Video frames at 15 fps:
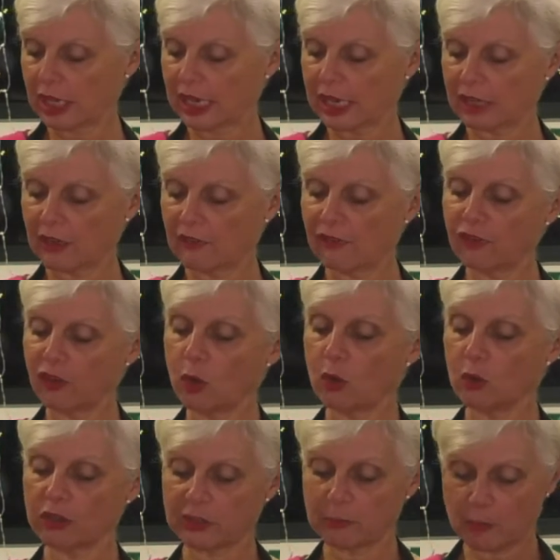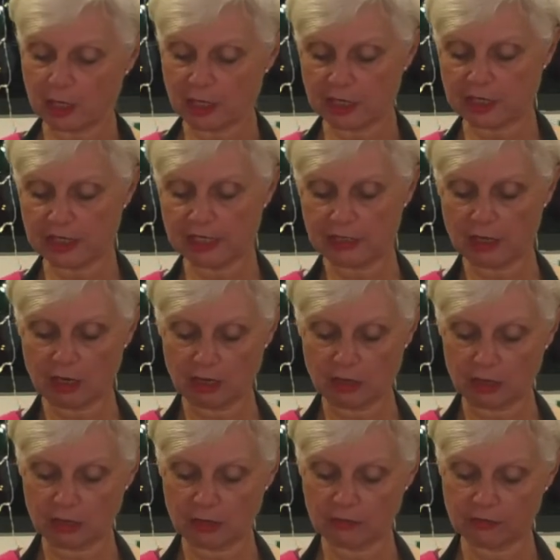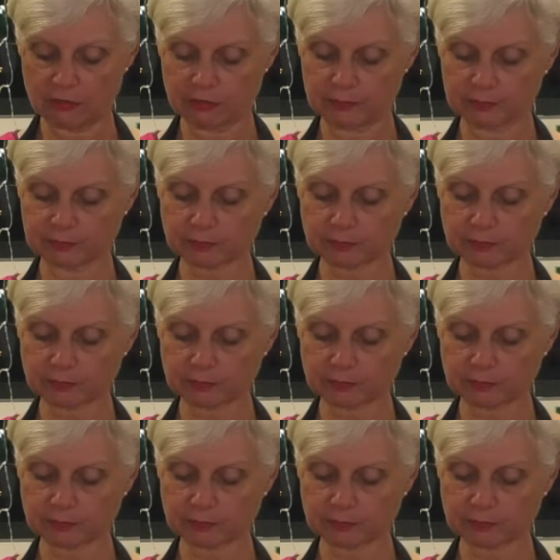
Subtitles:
and I've folded mine in half.